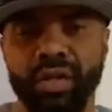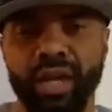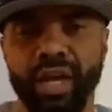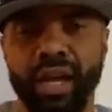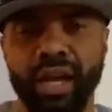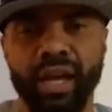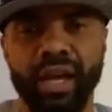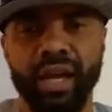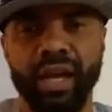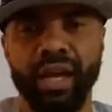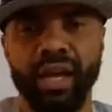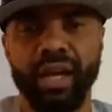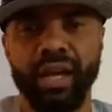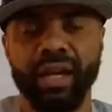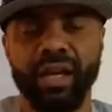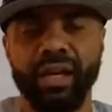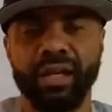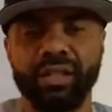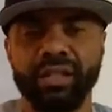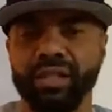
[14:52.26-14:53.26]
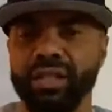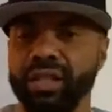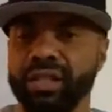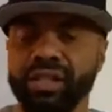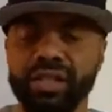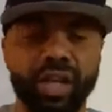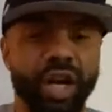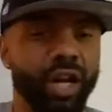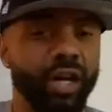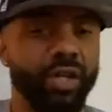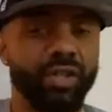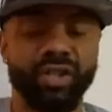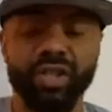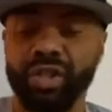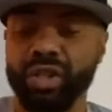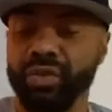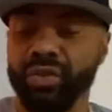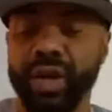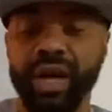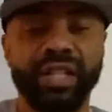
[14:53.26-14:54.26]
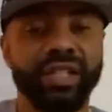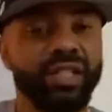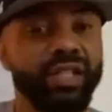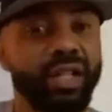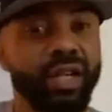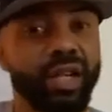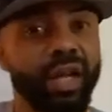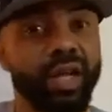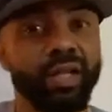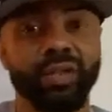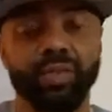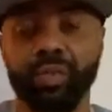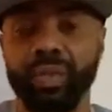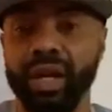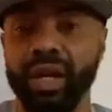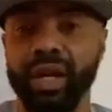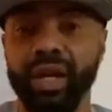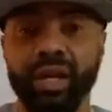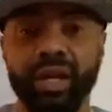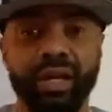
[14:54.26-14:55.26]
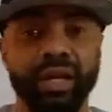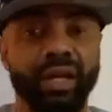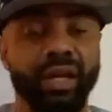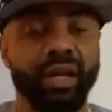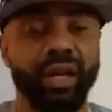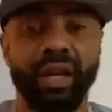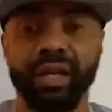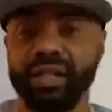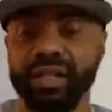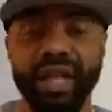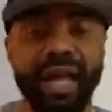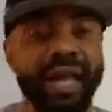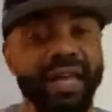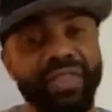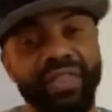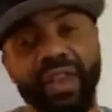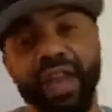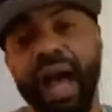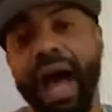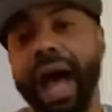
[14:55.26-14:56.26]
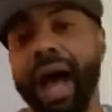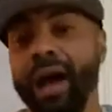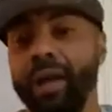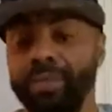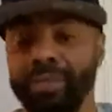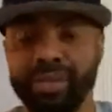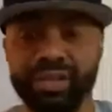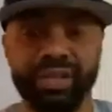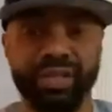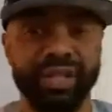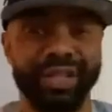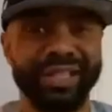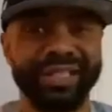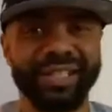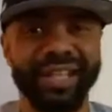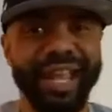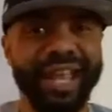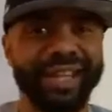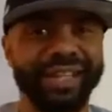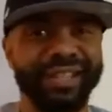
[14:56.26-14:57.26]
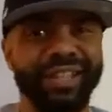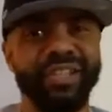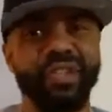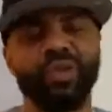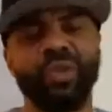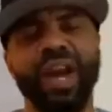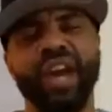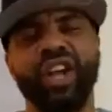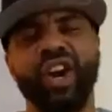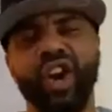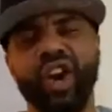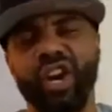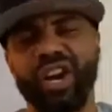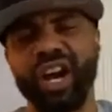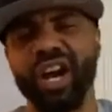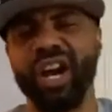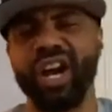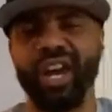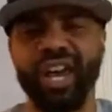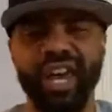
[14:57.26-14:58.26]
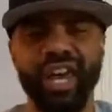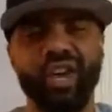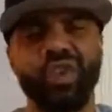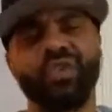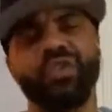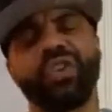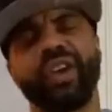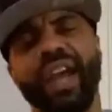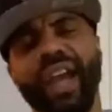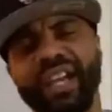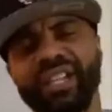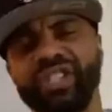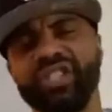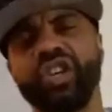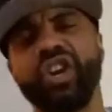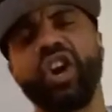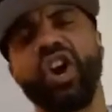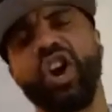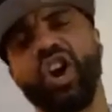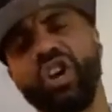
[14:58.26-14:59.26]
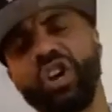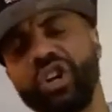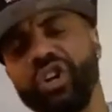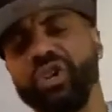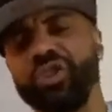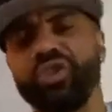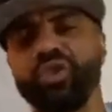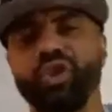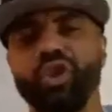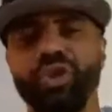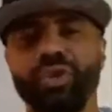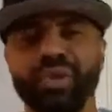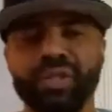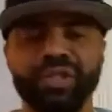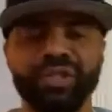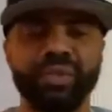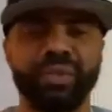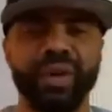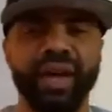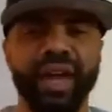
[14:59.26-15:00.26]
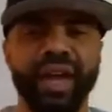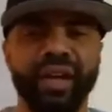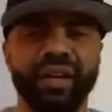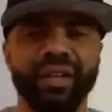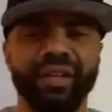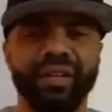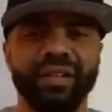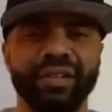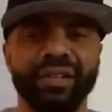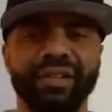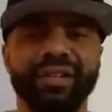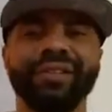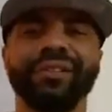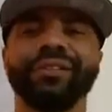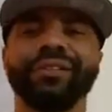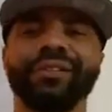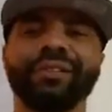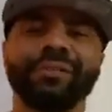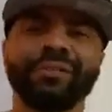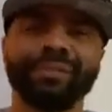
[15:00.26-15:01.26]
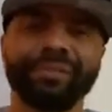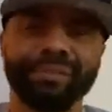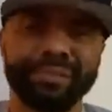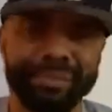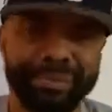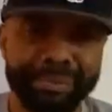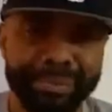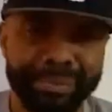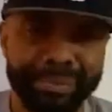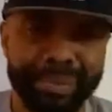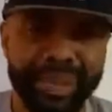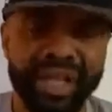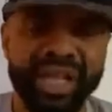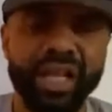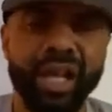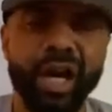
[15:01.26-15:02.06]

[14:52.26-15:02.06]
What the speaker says: And this younger generation in us, man, It's like the opposite. It's like you got a elder has to earn your respect. Be